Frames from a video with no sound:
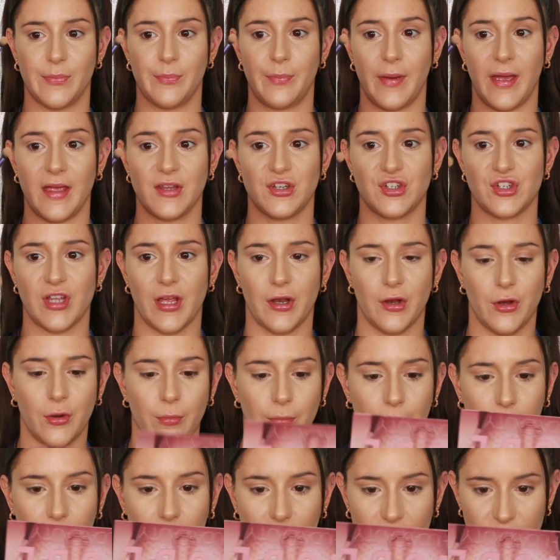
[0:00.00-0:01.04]
base shadow
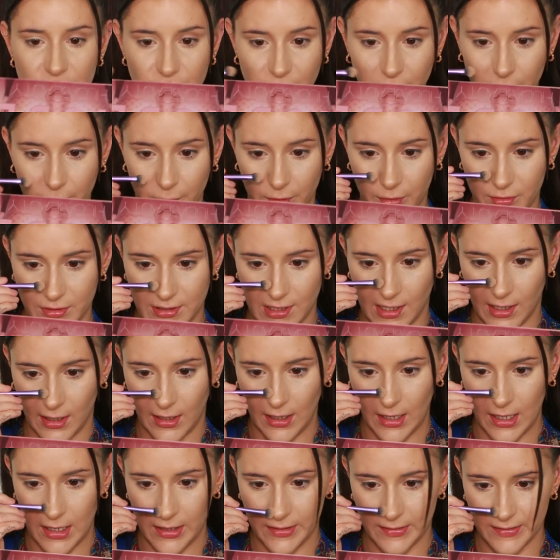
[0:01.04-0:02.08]
brush from Raw
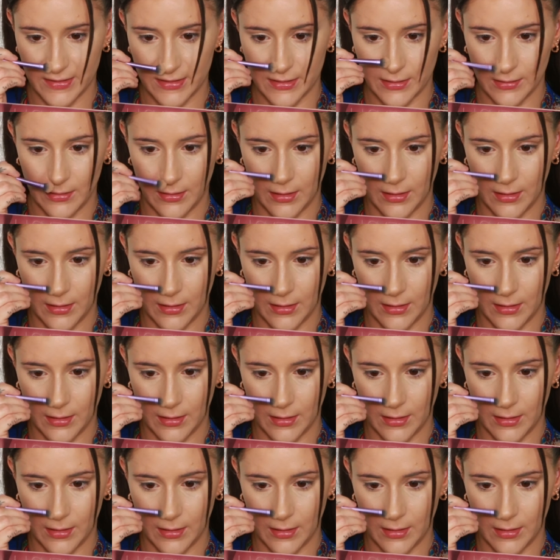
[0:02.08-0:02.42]
Techniques.